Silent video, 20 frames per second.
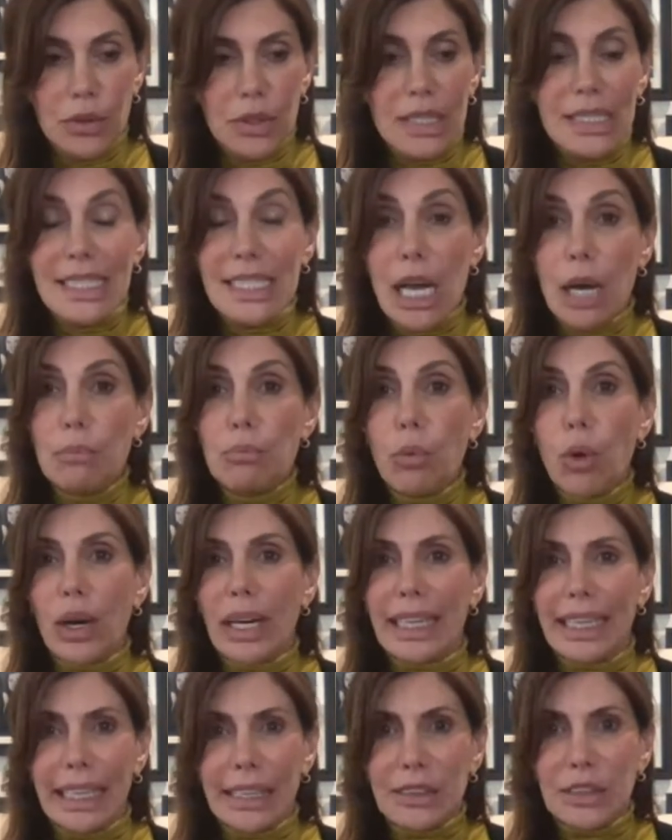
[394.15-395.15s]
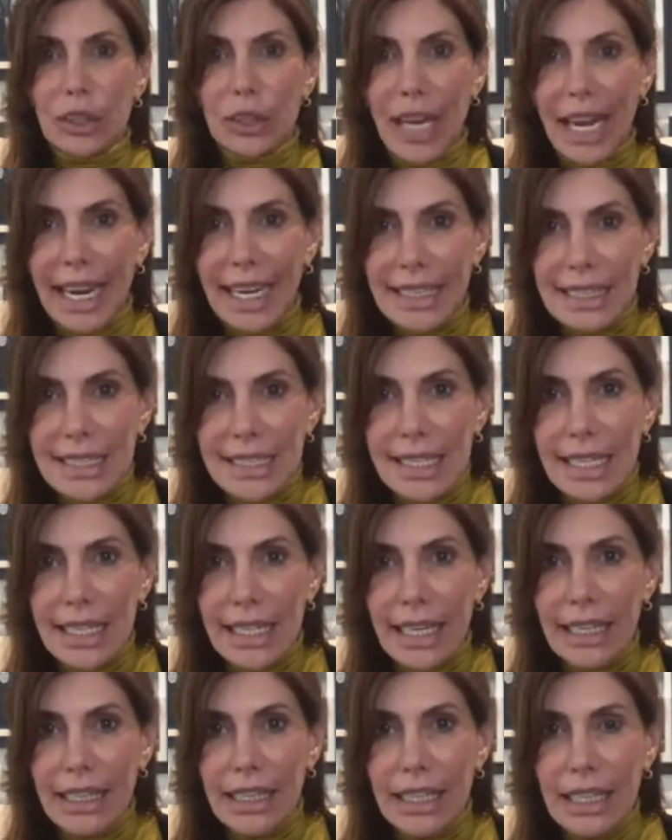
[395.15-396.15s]
Some want to get their hands in
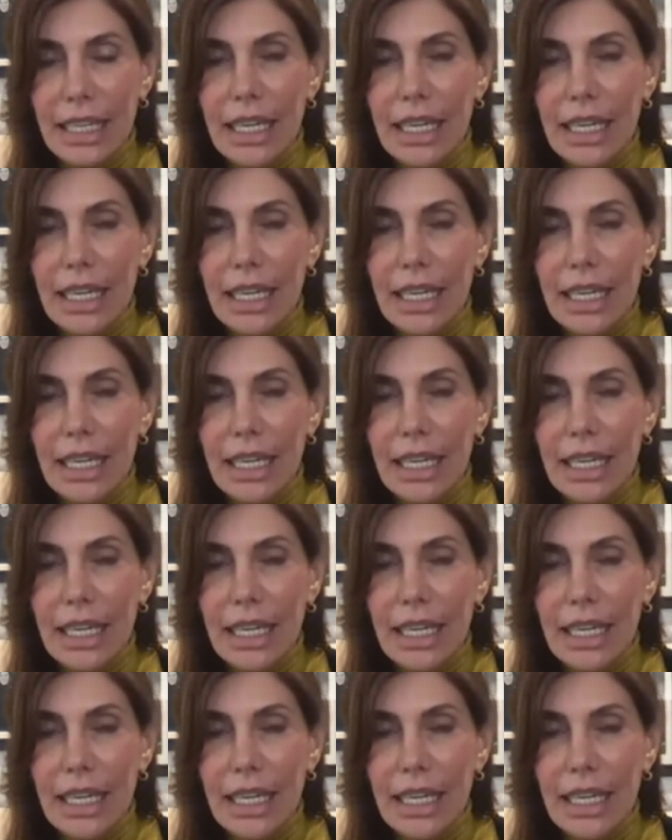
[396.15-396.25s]
it.